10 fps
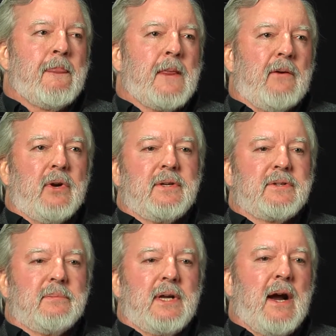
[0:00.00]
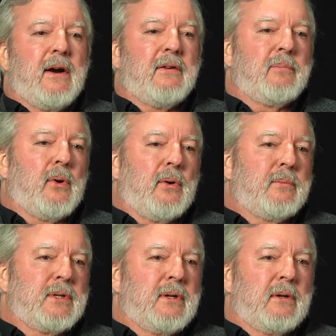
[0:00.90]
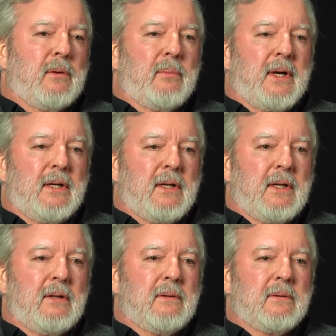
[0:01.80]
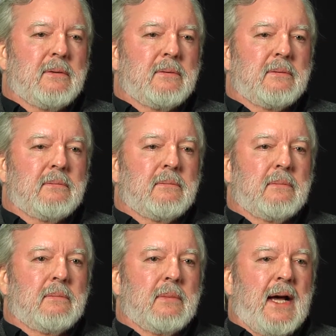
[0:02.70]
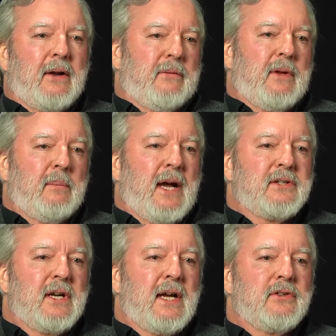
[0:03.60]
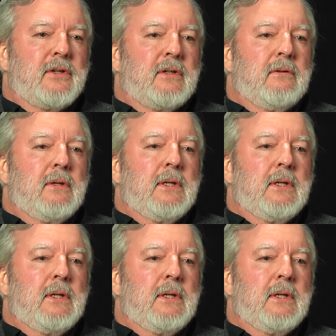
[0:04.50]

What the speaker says: I've written some narrative poems that are completely out of the imagination.